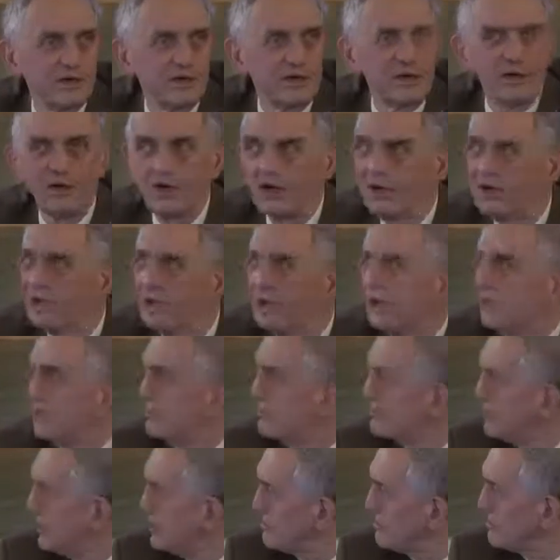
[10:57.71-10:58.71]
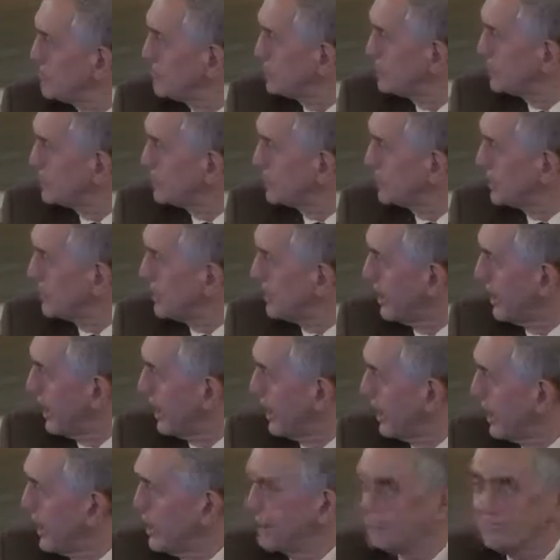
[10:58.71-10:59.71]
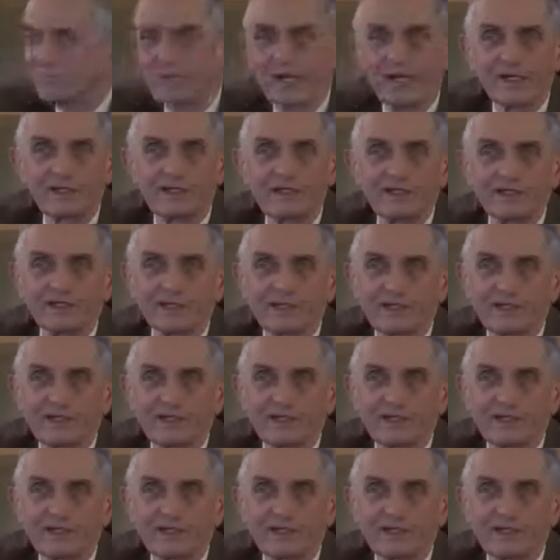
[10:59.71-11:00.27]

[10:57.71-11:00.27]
or maybe you can hand back your